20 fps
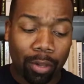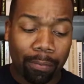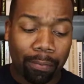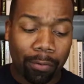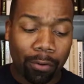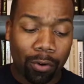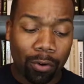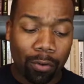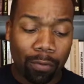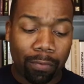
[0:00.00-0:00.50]

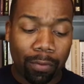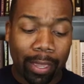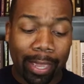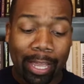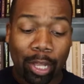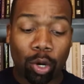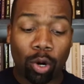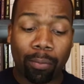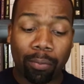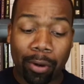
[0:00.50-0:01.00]
improve,
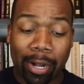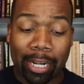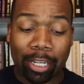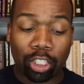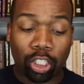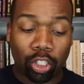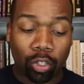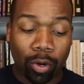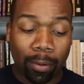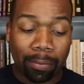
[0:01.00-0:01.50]
incorporating
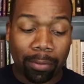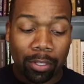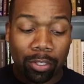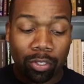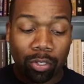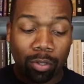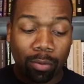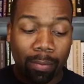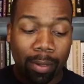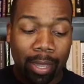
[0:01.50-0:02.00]
script
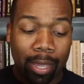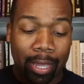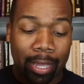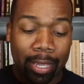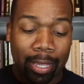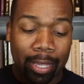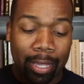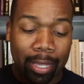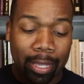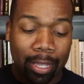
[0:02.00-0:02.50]
into
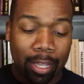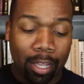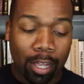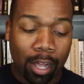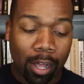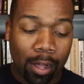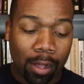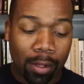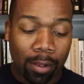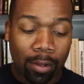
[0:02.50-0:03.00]
my
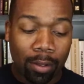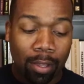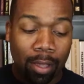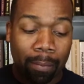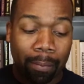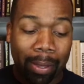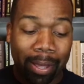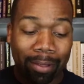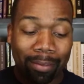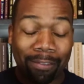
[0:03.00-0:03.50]
call
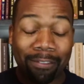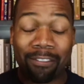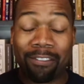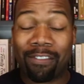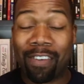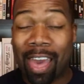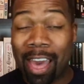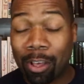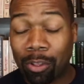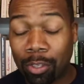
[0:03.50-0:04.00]
about
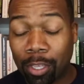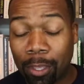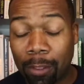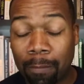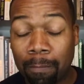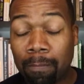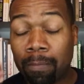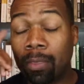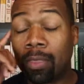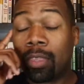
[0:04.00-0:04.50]

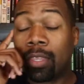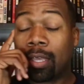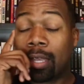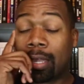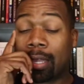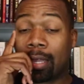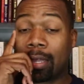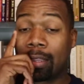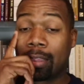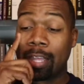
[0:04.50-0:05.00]
value.
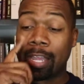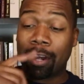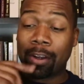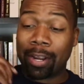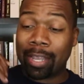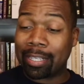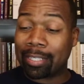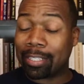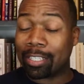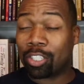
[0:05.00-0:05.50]
There
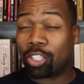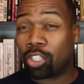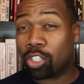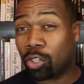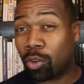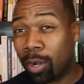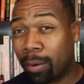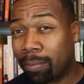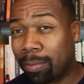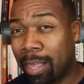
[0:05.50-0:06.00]
is a
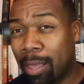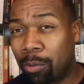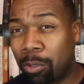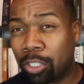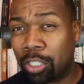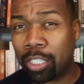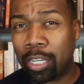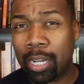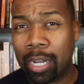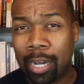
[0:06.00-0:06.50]
script that was
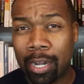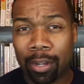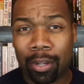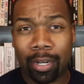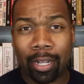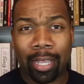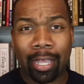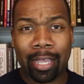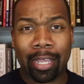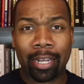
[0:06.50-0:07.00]

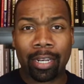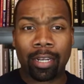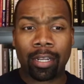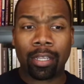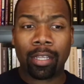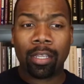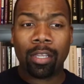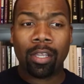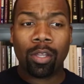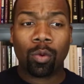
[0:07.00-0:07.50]
shared
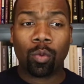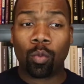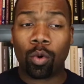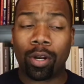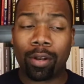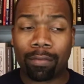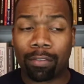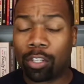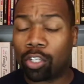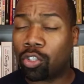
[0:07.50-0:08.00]
in
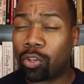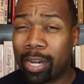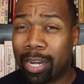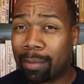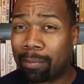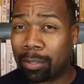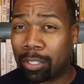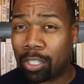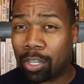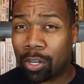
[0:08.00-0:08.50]
one of the
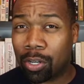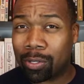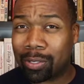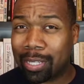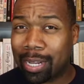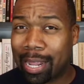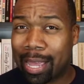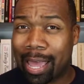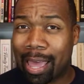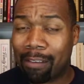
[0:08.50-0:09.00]
training materials
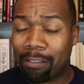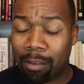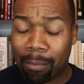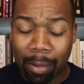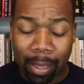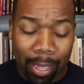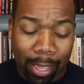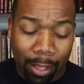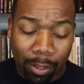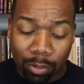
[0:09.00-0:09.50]
that I have at
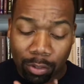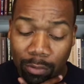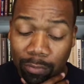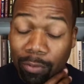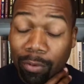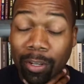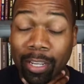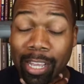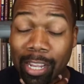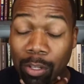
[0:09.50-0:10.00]
my house
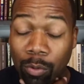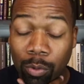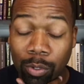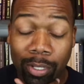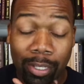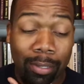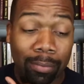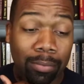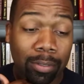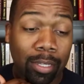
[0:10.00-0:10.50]
for Keller
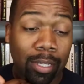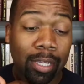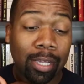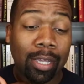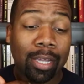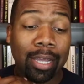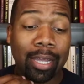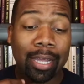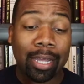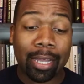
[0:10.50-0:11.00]
Williams,
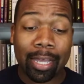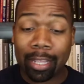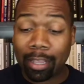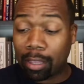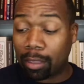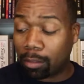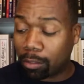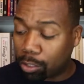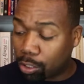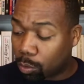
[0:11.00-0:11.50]

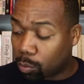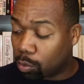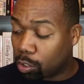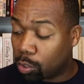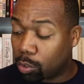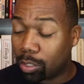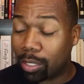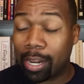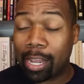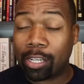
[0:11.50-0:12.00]
and so
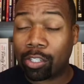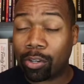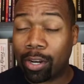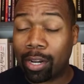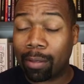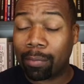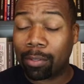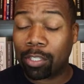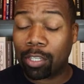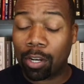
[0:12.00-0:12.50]
using that
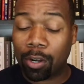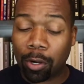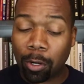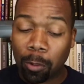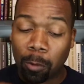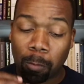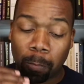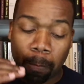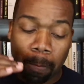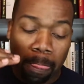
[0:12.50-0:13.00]
training
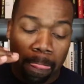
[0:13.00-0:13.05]
material